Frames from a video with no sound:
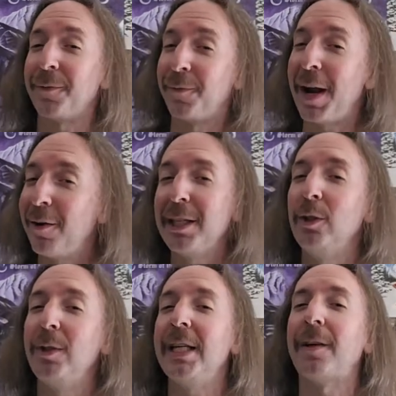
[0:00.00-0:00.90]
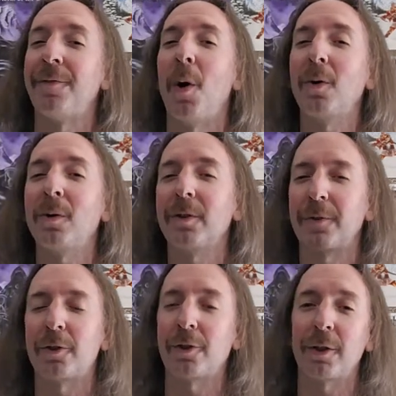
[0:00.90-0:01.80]
very unique vocals
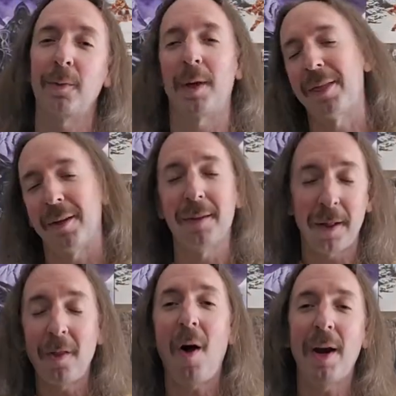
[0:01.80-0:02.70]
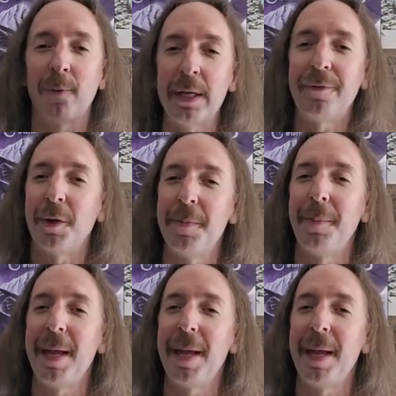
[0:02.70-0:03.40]
for sure, with a lot of reverb.